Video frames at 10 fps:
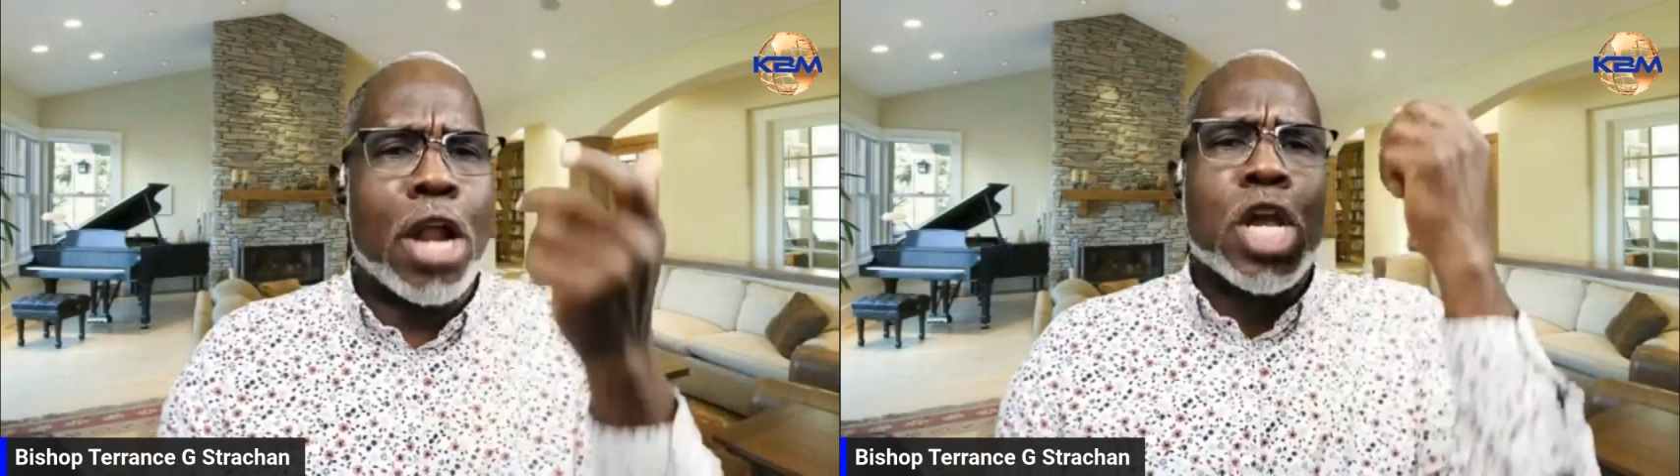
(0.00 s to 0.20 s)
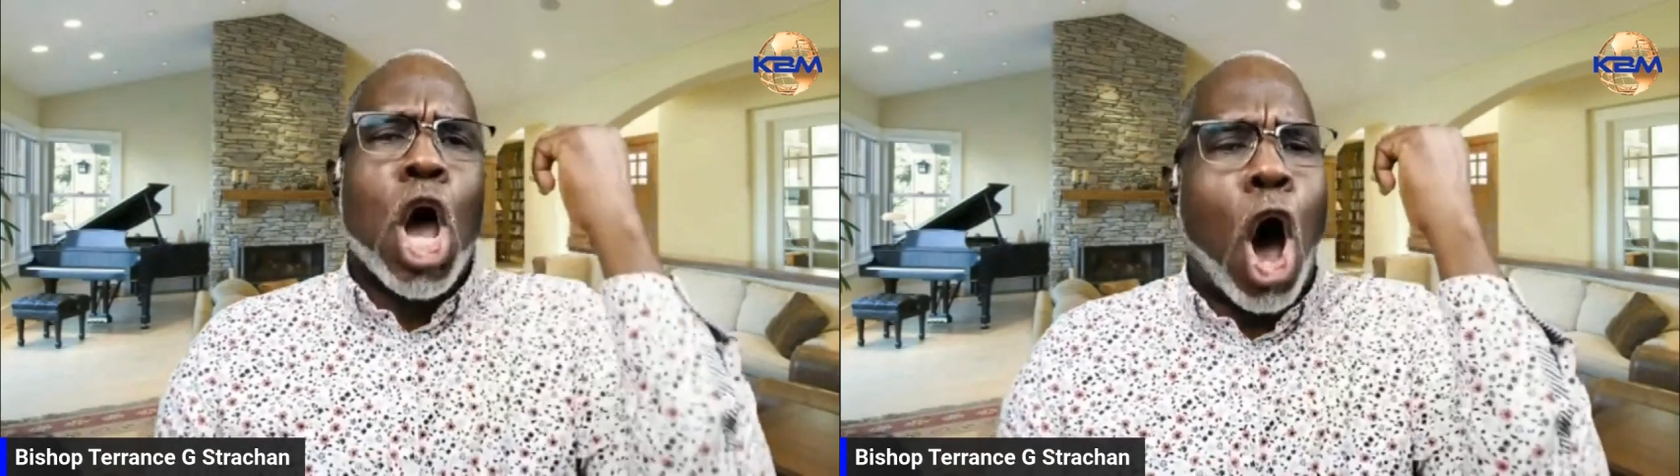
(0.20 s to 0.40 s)

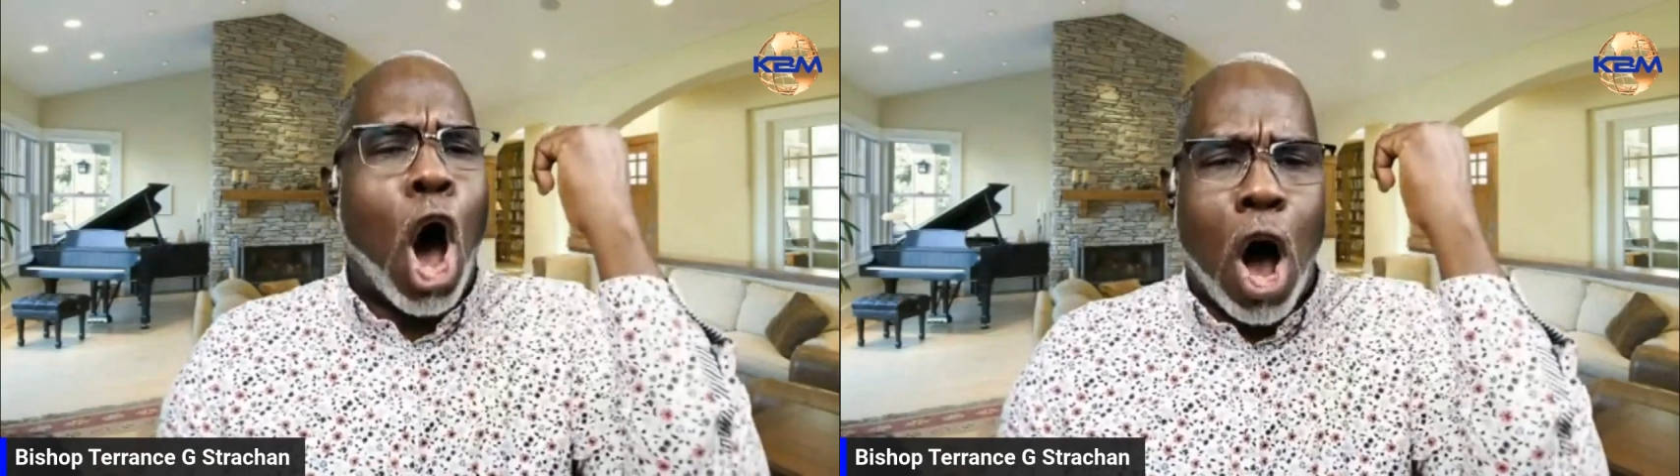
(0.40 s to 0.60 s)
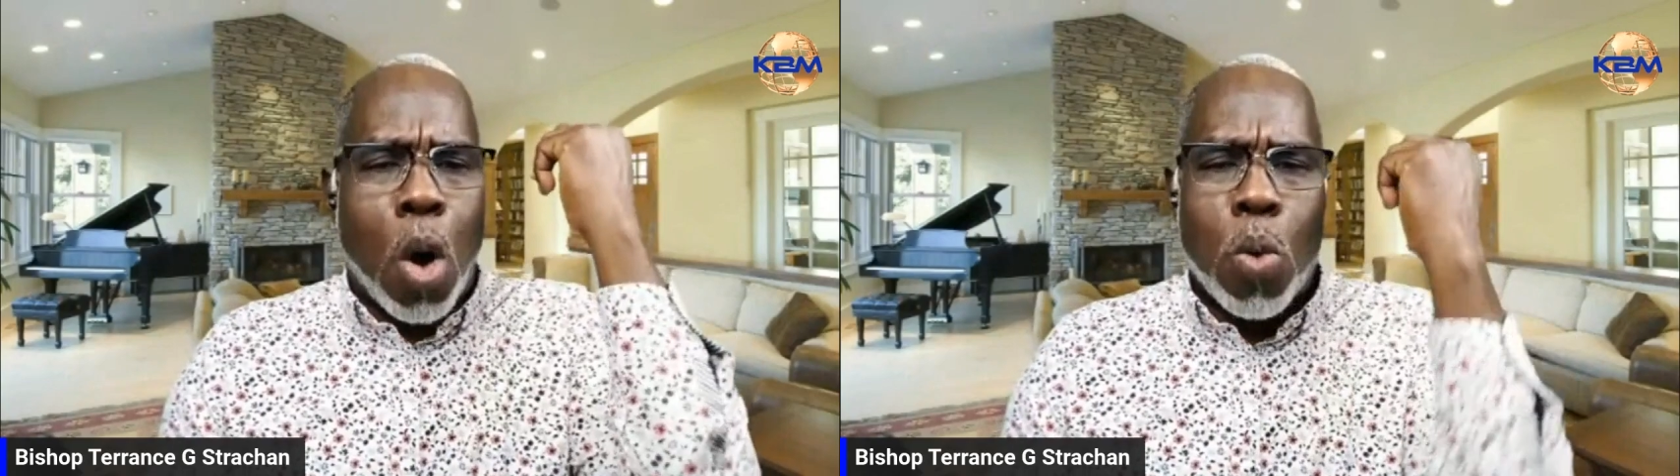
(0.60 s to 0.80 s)
or
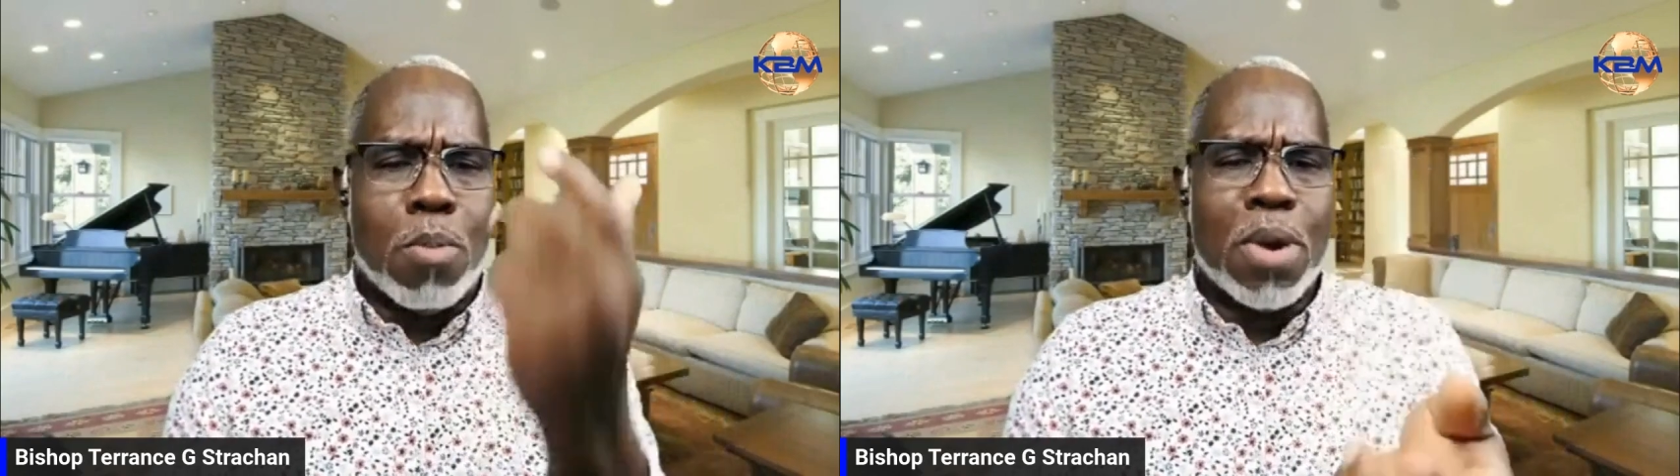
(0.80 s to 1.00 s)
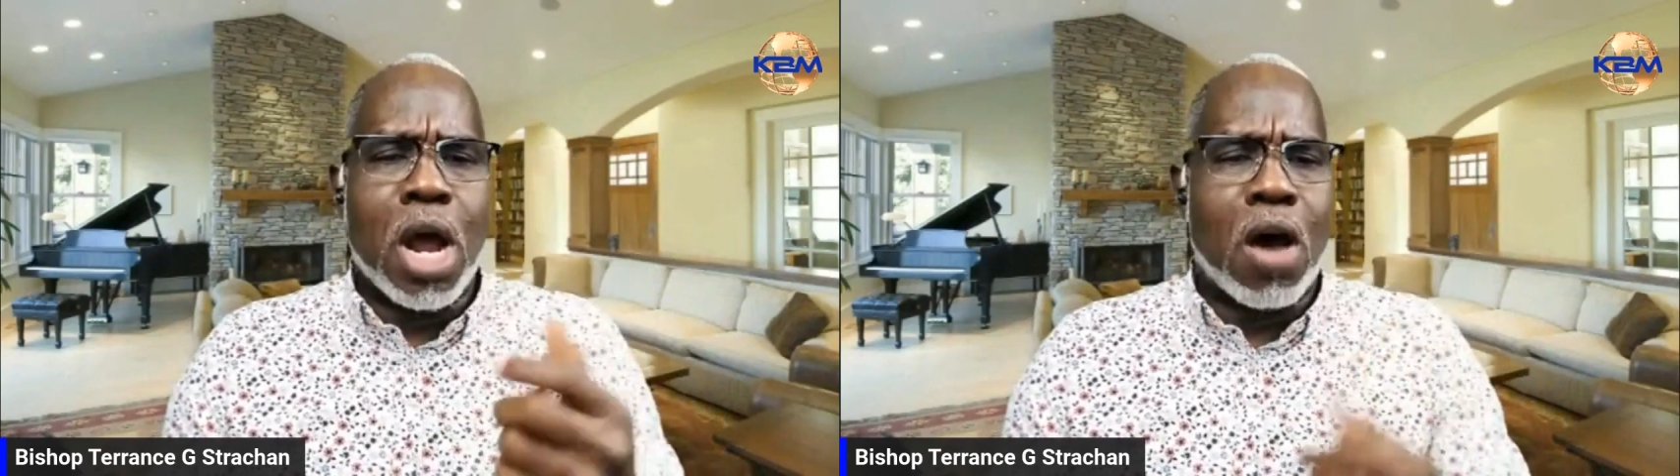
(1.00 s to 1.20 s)
woman
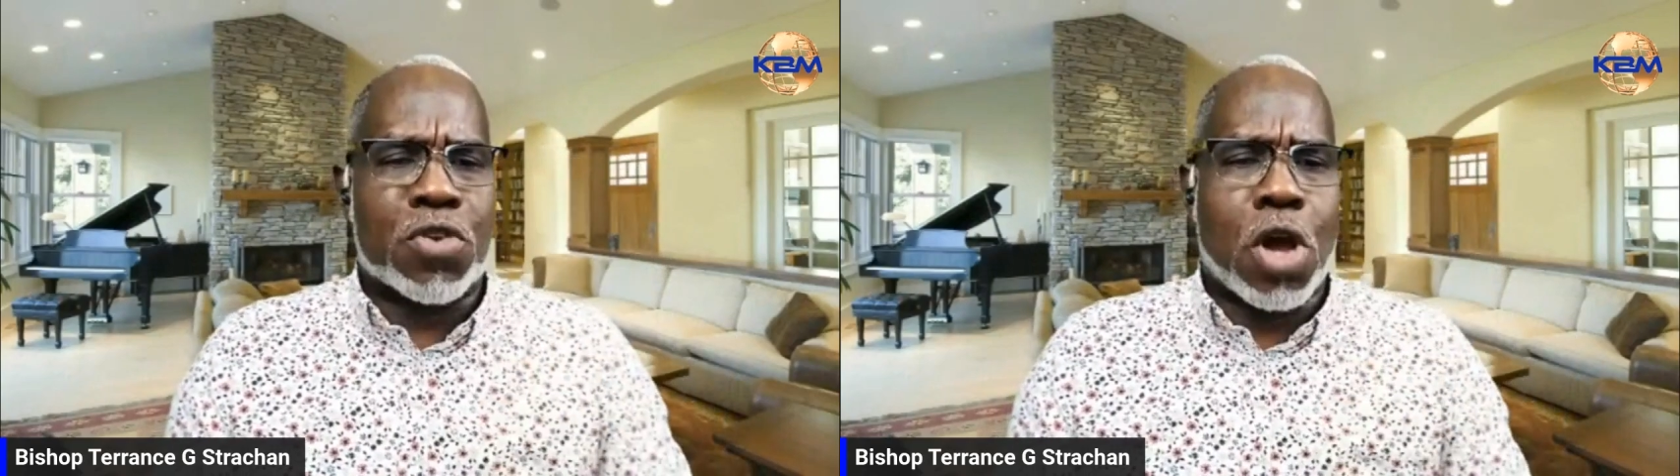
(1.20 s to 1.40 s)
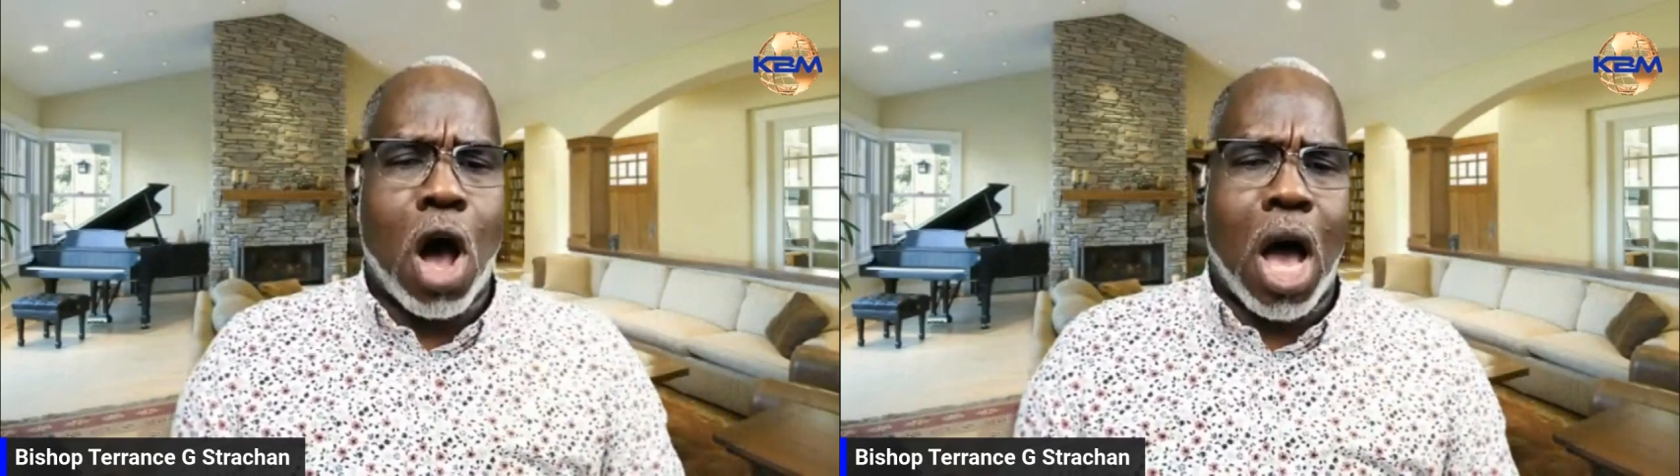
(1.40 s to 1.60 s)
of
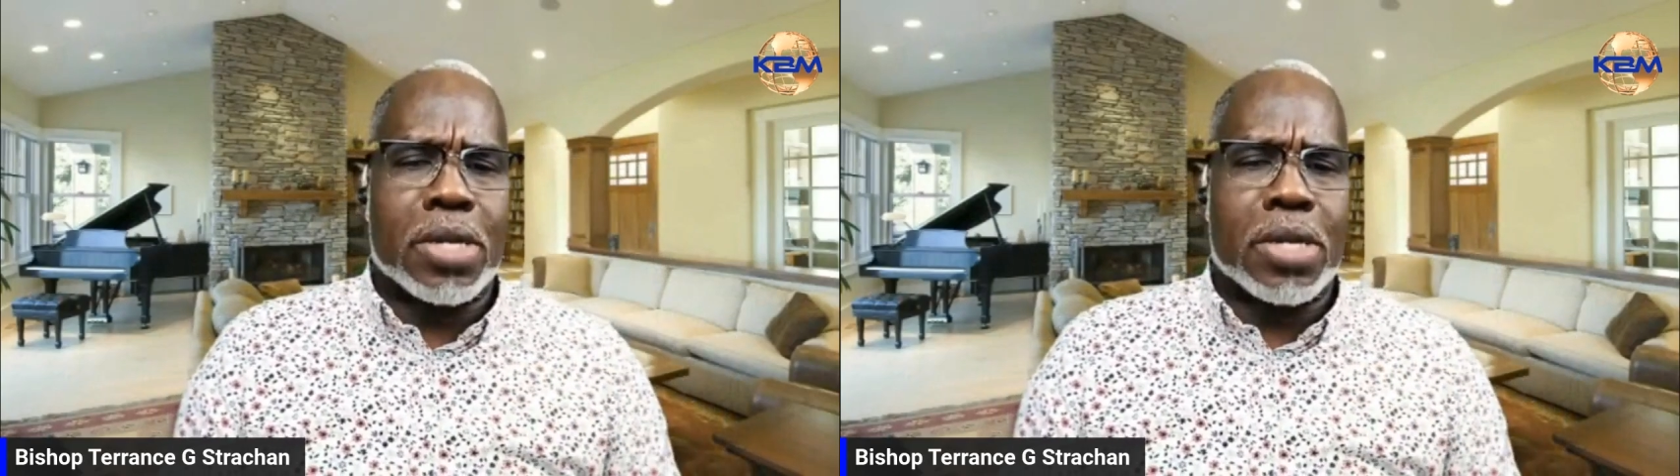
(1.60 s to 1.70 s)
God.